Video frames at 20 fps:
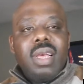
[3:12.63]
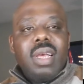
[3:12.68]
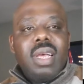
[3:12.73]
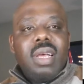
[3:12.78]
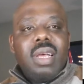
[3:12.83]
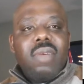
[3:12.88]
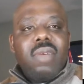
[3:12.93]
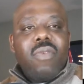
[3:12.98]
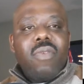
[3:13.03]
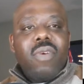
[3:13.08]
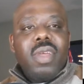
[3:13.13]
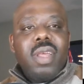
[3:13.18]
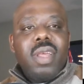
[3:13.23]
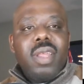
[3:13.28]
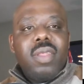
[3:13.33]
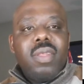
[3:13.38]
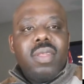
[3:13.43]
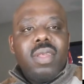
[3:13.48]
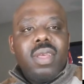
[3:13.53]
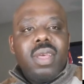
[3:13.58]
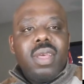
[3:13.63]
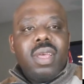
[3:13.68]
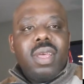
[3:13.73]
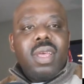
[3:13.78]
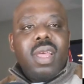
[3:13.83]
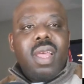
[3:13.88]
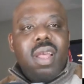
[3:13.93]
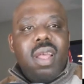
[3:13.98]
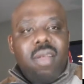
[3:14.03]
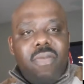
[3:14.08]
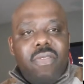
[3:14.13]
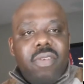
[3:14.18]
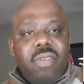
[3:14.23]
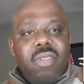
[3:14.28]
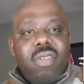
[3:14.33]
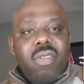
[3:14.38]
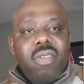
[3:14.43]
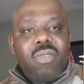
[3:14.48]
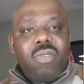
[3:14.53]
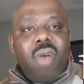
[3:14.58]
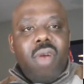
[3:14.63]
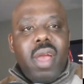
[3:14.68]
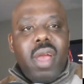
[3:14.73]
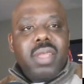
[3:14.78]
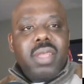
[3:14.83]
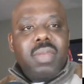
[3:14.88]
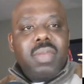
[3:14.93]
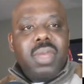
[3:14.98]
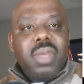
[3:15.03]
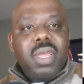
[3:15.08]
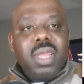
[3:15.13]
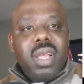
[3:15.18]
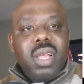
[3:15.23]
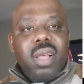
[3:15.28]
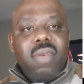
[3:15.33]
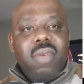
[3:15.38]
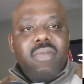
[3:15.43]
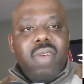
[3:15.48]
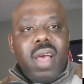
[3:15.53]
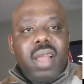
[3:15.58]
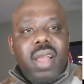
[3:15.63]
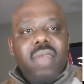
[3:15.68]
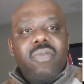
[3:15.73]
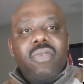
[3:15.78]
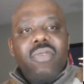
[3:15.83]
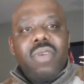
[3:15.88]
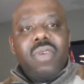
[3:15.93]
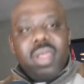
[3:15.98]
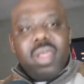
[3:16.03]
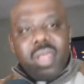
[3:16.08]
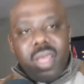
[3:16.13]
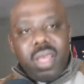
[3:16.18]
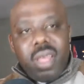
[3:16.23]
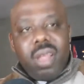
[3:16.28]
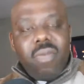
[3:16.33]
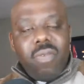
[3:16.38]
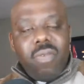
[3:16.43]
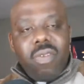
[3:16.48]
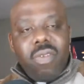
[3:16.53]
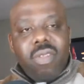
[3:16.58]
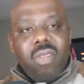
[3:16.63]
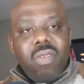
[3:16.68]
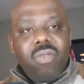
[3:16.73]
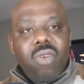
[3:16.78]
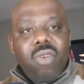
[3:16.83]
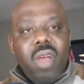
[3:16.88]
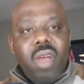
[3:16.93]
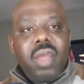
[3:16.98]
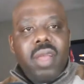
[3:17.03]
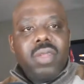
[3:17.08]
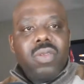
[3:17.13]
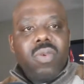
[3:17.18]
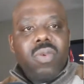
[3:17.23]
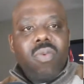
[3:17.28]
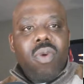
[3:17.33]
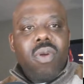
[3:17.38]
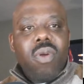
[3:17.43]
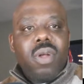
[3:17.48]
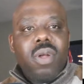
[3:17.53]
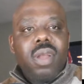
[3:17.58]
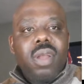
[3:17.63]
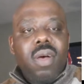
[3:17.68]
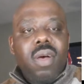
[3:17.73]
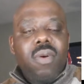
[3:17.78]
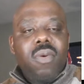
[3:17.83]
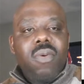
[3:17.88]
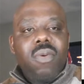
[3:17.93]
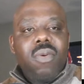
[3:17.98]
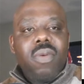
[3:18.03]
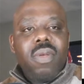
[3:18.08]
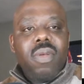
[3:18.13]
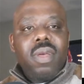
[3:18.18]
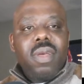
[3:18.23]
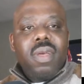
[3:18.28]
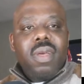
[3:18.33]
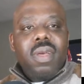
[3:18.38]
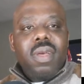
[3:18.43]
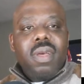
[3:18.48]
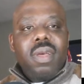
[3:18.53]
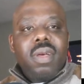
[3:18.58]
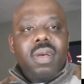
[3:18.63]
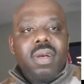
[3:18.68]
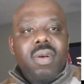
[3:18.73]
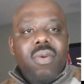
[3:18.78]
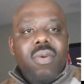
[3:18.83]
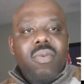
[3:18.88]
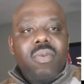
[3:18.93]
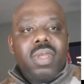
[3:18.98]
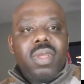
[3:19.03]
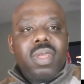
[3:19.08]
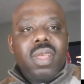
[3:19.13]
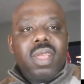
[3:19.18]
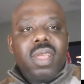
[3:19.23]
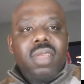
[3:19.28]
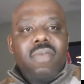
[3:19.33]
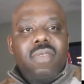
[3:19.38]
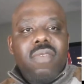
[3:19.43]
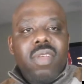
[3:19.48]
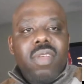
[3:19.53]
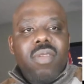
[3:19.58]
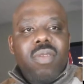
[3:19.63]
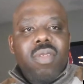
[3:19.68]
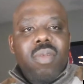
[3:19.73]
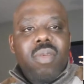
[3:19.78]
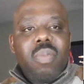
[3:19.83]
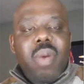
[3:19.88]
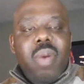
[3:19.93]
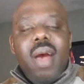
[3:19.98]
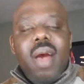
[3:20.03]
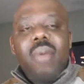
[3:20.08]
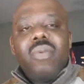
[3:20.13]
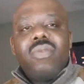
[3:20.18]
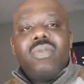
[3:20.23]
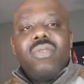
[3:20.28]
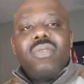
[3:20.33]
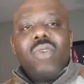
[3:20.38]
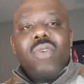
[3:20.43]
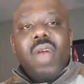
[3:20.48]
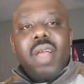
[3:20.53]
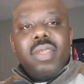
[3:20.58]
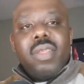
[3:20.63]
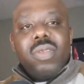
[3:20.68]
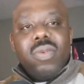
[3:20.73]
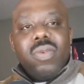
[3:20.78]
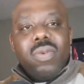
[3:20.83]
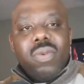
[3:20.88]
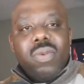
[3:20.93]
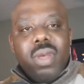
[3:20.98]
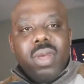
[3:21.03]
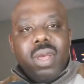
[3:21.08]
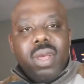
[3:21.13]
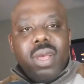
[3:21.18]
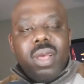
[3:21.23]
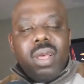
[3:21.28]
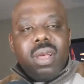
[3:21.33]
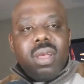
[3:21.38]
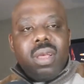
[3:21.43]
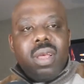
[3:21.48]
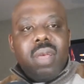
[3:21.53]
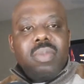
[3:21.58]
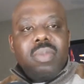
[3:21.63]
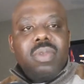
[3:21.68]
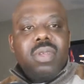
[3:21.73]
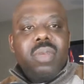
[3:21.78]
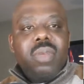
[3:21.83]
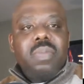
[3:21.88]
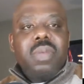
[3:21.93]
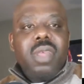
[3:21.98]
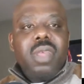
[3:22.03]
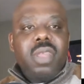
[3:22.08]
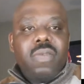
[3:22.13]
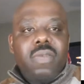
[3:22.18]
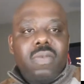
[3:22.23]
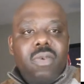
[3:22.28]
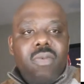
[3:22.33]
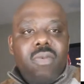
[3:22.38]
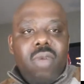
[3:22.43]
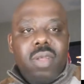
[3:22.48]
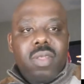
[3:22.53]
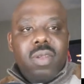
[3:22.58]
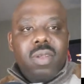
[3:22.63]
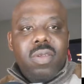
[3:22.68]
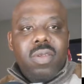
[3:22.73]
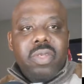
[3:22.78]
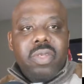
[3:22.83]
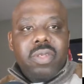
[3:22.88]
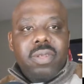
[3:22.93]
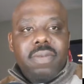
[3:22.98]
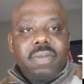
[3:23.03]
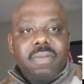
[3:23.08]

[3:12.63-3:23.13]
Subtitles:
for his efforts in trying to be nonviolent, for his efforts in trying to work along with individuals in power to try to come to a peaceful resolution.